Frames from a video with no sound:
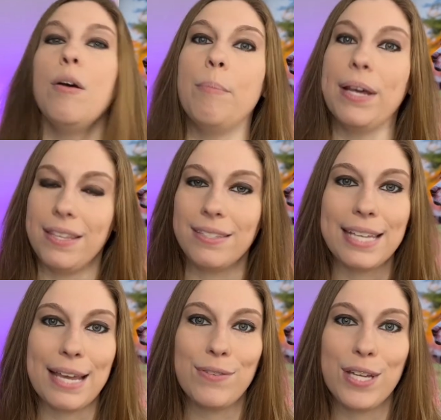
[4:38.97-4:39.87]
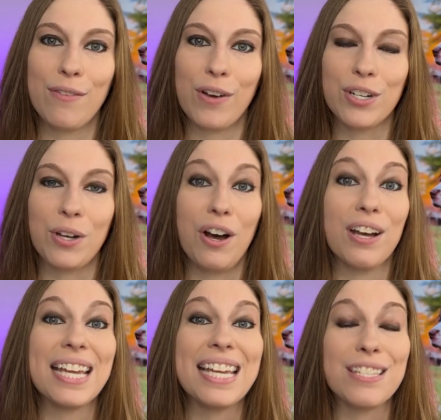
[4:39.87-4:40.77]
But the safety of our
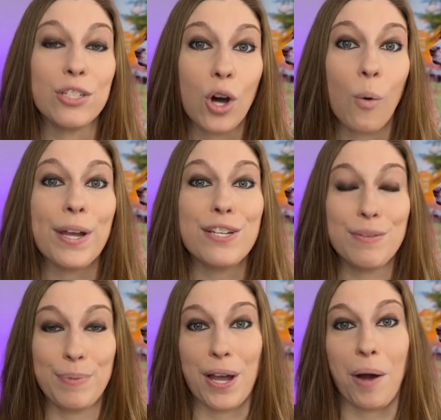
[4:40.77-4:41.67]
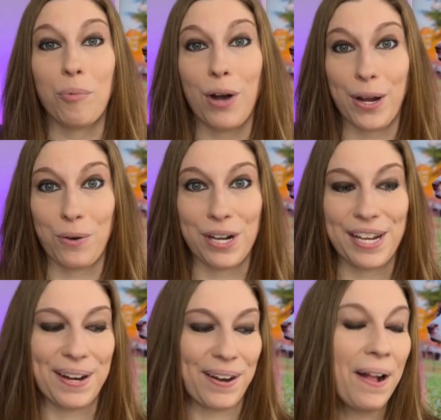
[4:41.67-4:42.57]
dog is going to be our priority
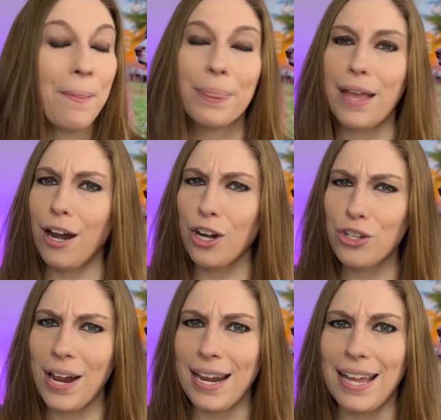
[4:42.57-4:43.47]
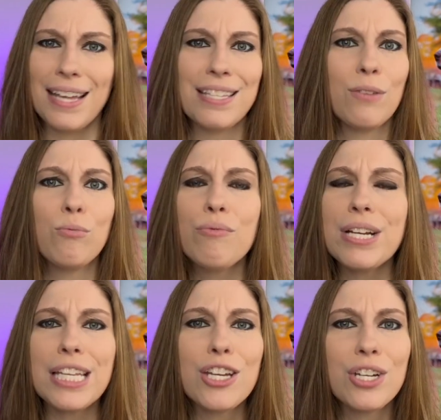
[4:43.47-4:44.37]
here. And our training is a
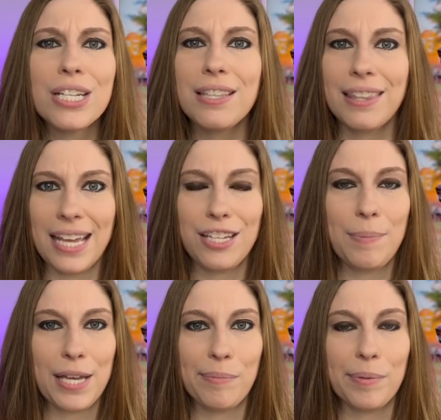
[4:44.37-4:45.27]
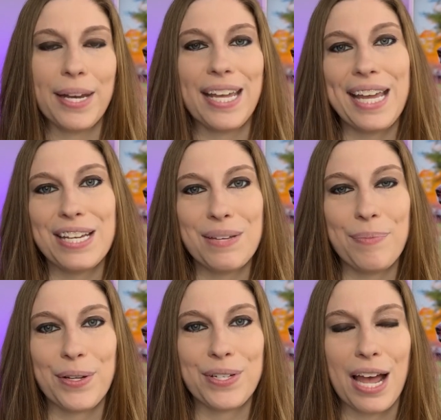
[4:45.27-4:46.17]
really good thing to be implementing into
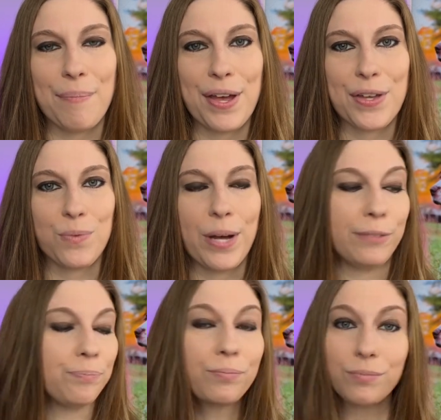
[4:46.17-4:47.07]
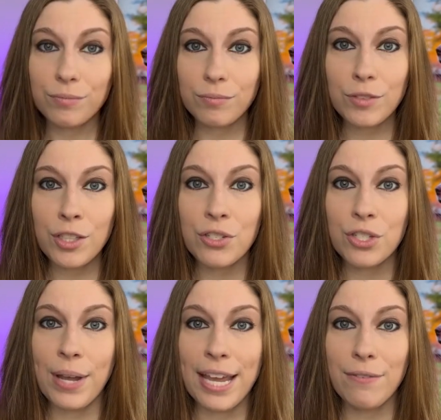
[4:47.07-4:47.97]
mealtime as well.
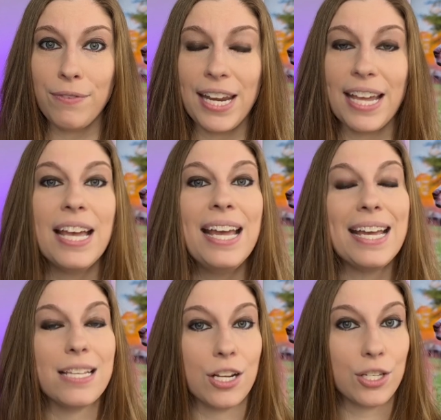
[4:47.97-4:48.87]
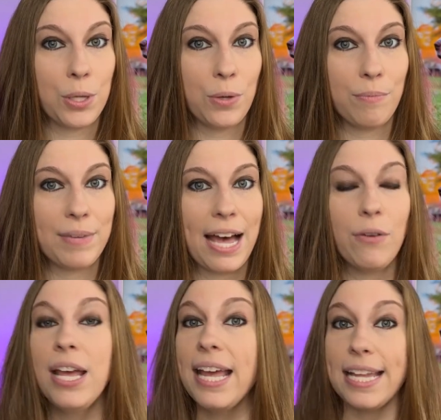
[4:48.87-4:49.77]
So hand feeding is going to slow them
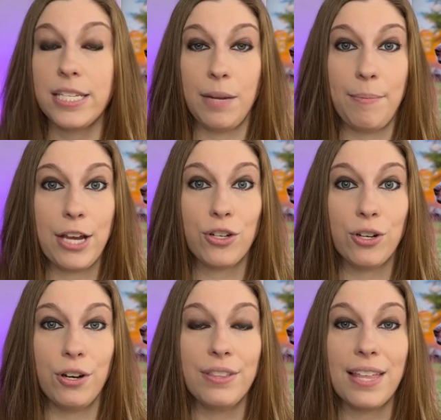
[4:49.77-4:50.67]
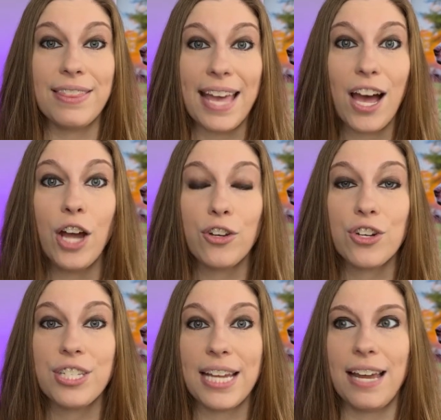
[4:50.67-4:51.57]
down. It's going to make sure that they
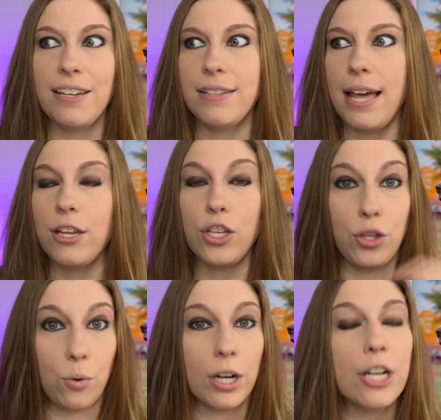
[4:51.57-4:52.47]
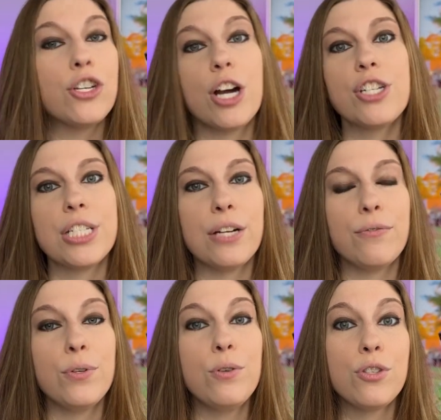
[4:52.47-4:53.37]
understand that you're in charge of their
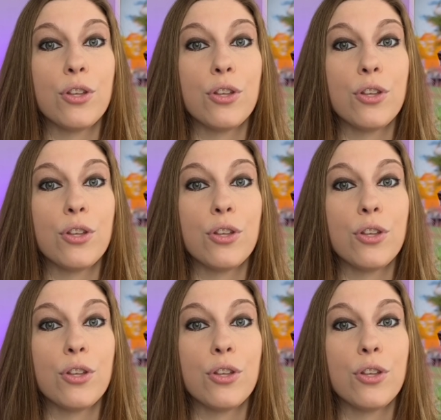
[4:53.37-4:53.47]
food.